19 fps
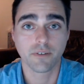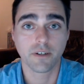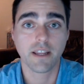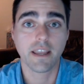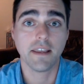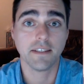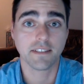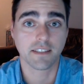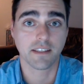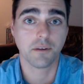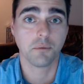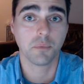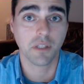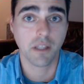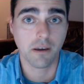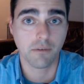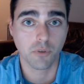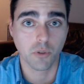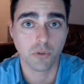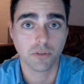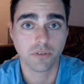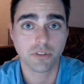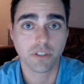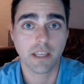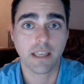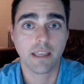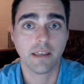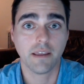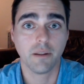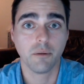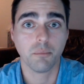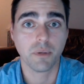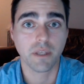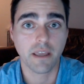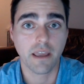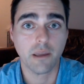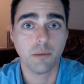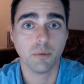ASAM levels and be
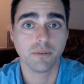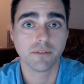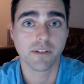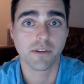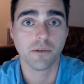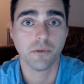able to